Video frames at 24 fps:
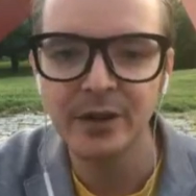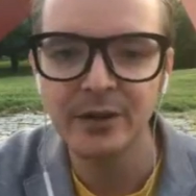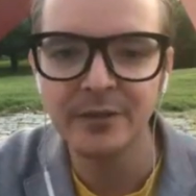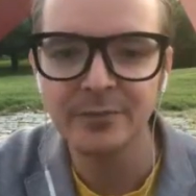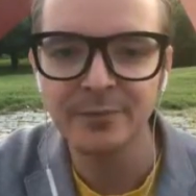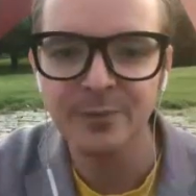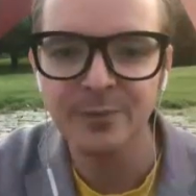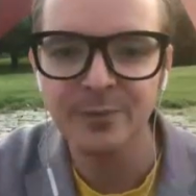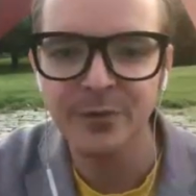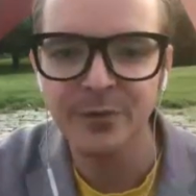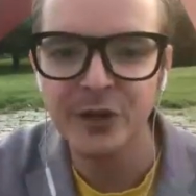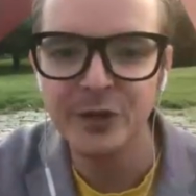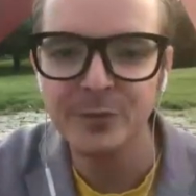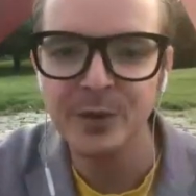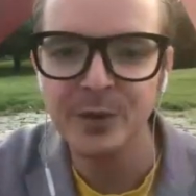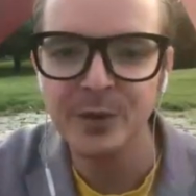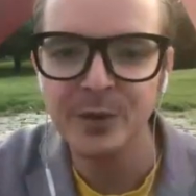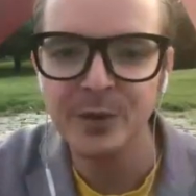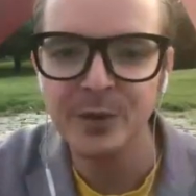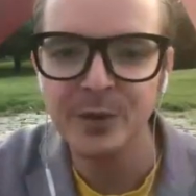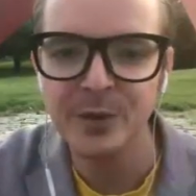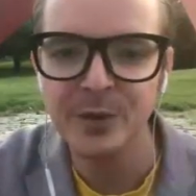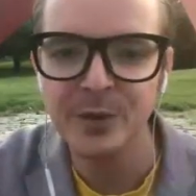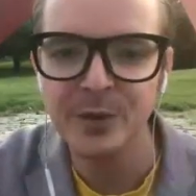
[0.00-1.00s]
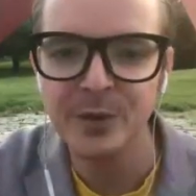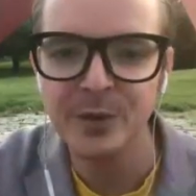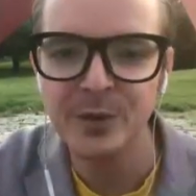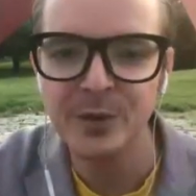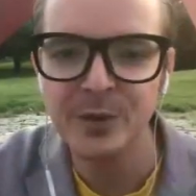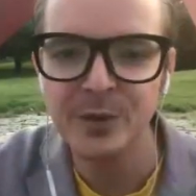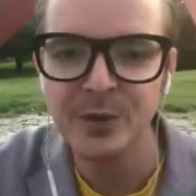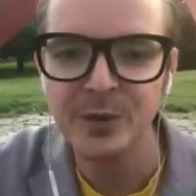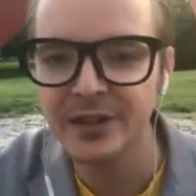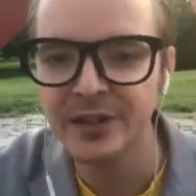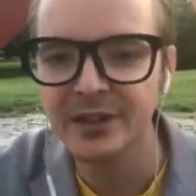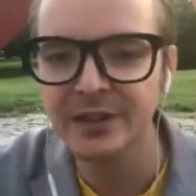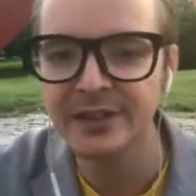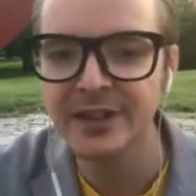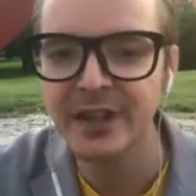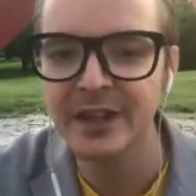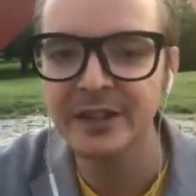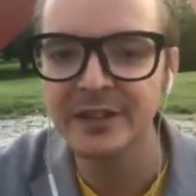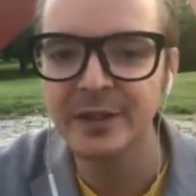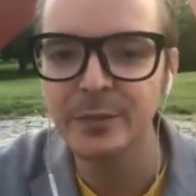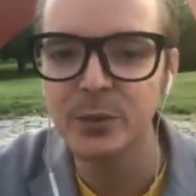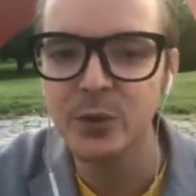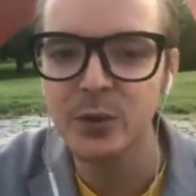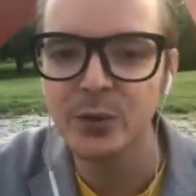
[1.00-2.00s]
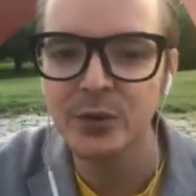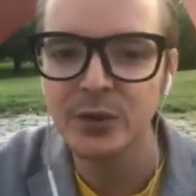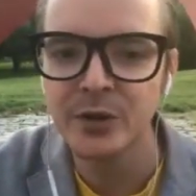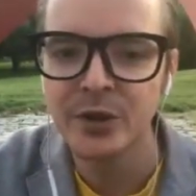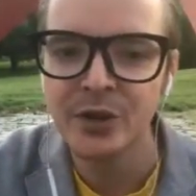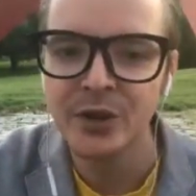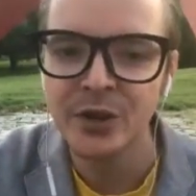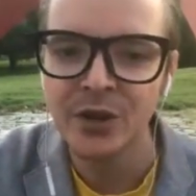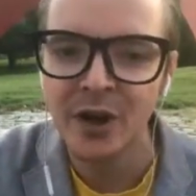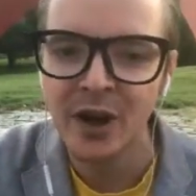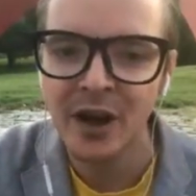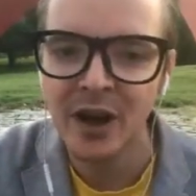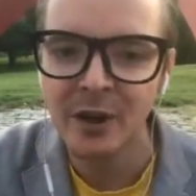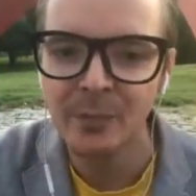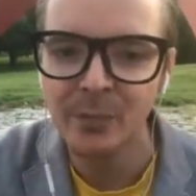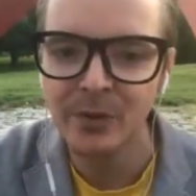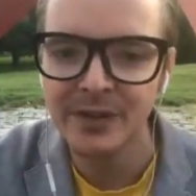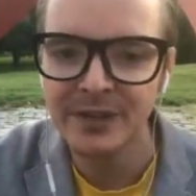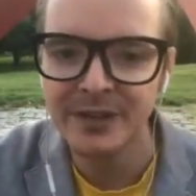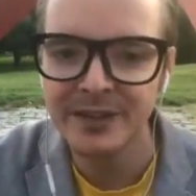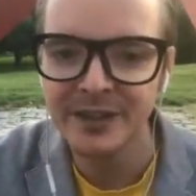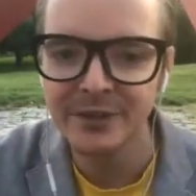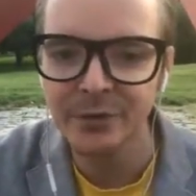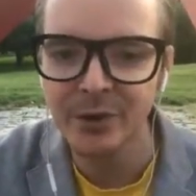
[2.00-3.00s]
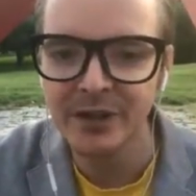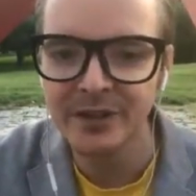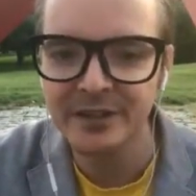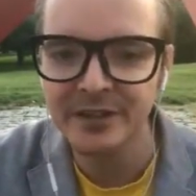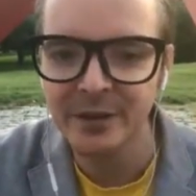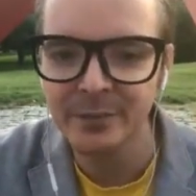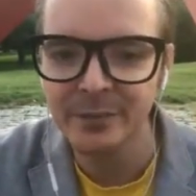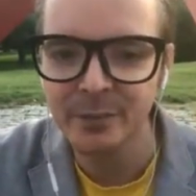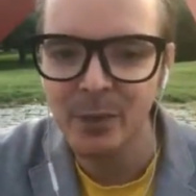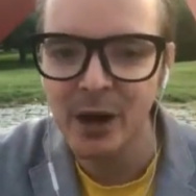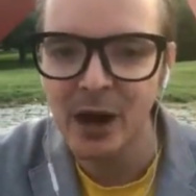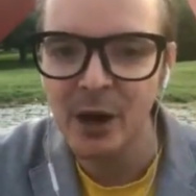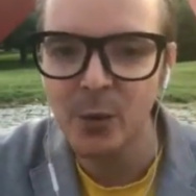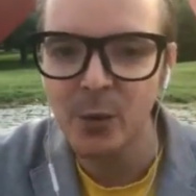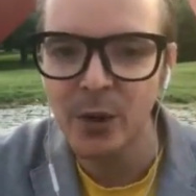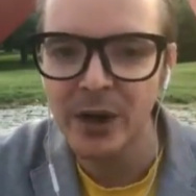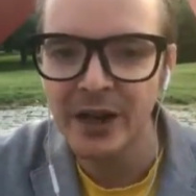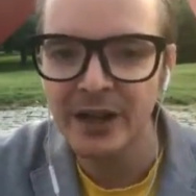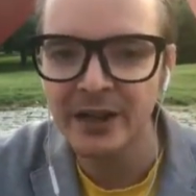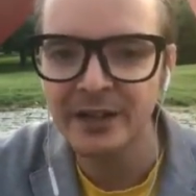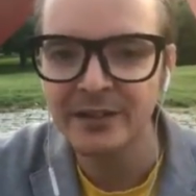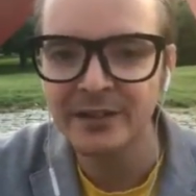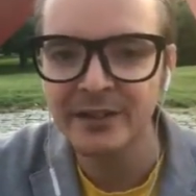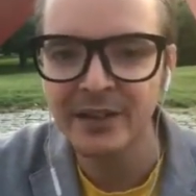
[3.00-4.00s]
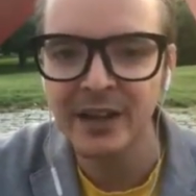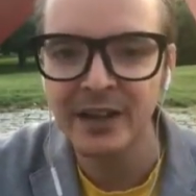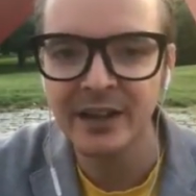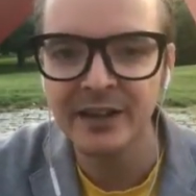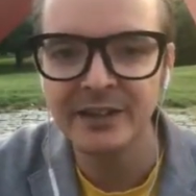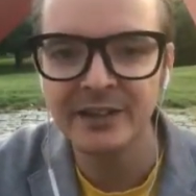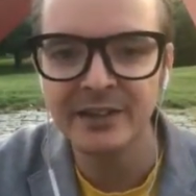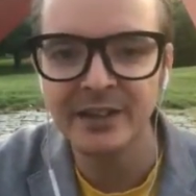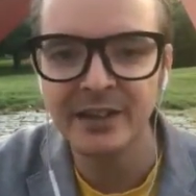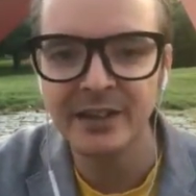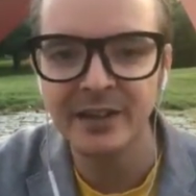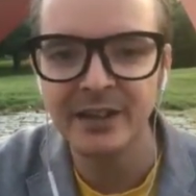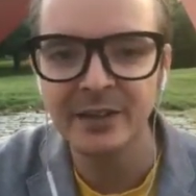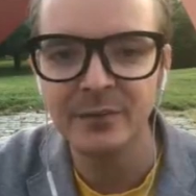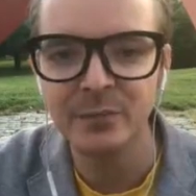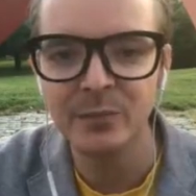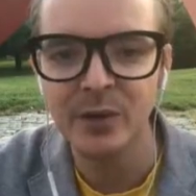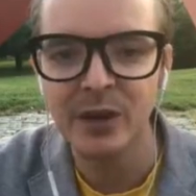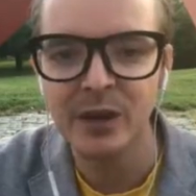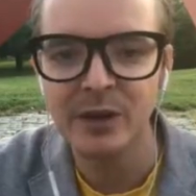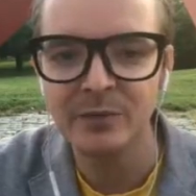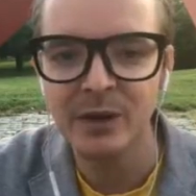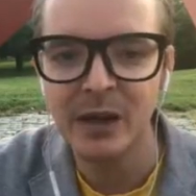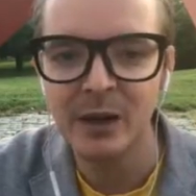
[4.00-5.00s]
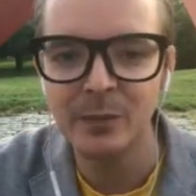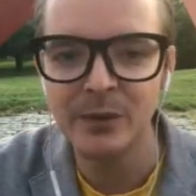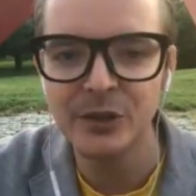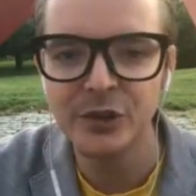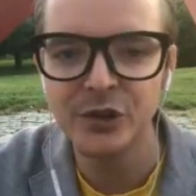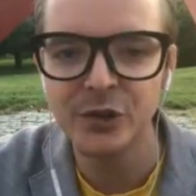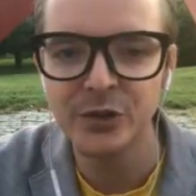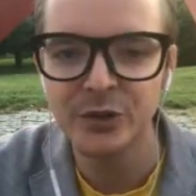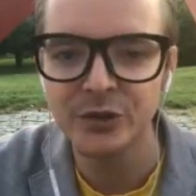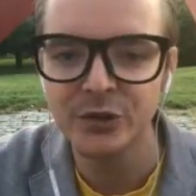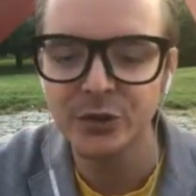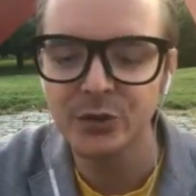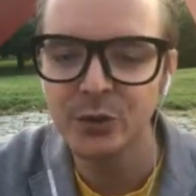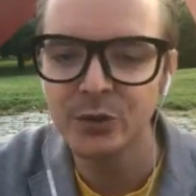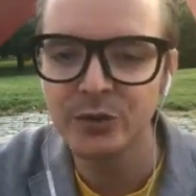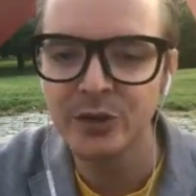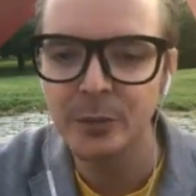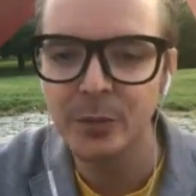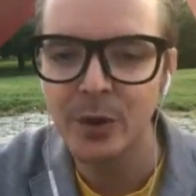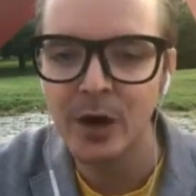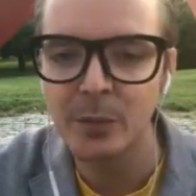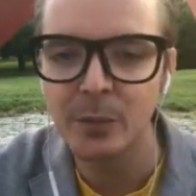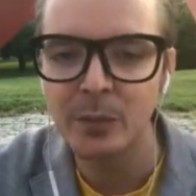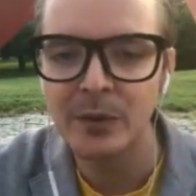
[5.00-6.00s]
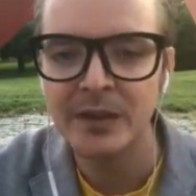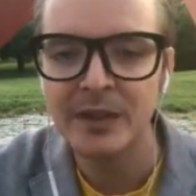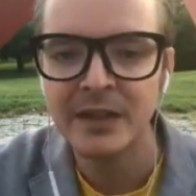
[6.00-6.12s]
Finnish people who might be interested in getting the book, please direct them my way, and I'll be sure to hook them up.